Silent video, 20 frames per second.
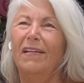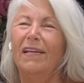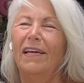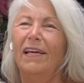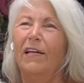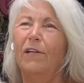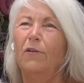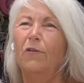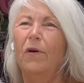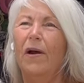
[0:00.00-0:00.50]

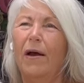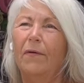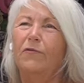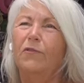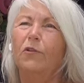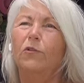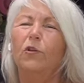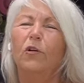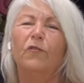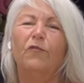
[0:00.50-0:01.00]
And you have
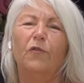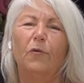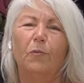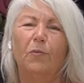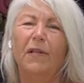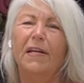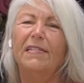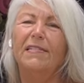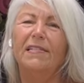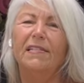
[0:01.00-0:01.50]
to look for
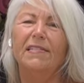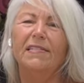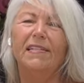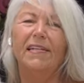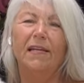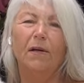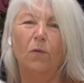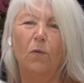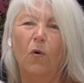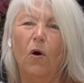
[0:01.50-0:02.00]
places to
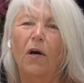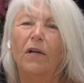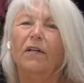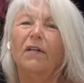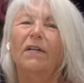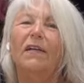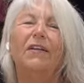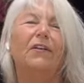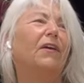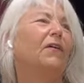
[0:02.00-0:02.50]
get
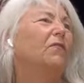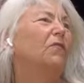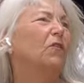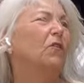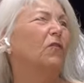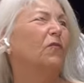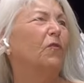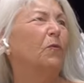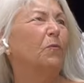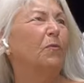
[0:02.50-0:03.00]
water and you have to
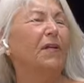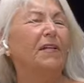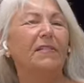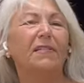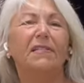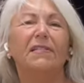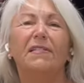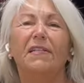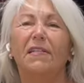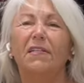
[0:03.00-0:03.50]
look for
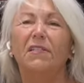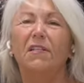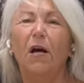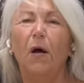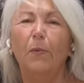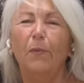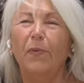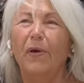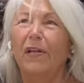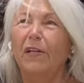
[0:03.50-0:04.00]
places to
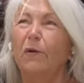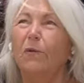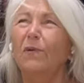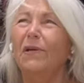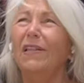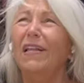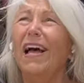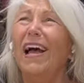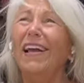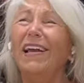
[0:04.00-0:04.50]
dump and you
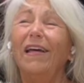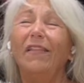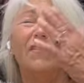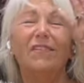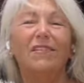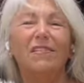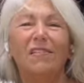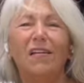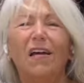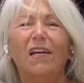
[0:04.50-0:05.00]
rely on the
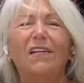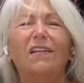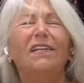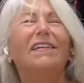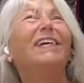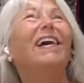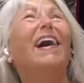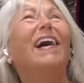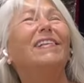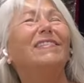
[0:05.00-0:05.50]
sun, the
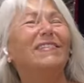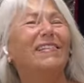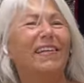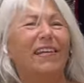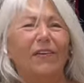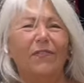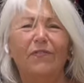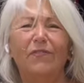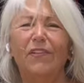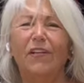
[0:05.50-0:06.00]
God's
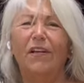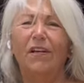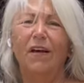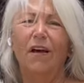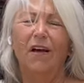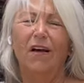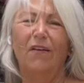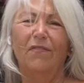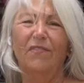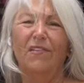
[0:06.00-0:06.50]
gift
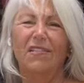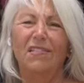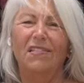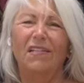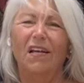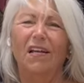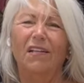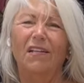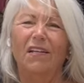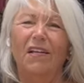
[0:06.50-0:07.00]
of the
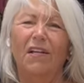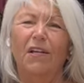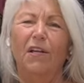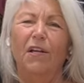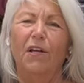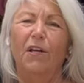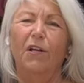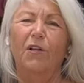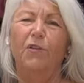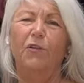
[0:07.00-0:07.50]
sun
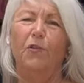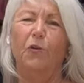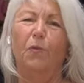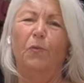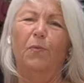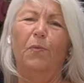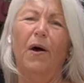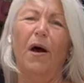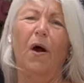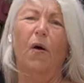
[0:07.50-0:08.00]
to
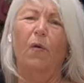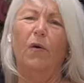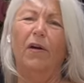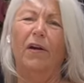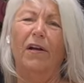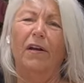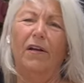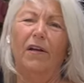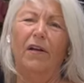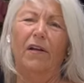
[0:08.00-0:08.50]

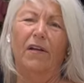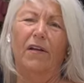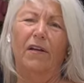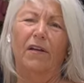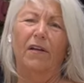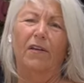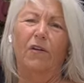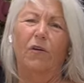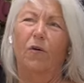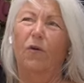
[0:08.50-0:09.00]
power
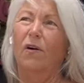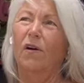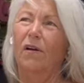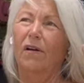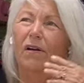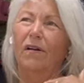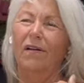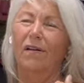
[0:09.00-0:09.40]
your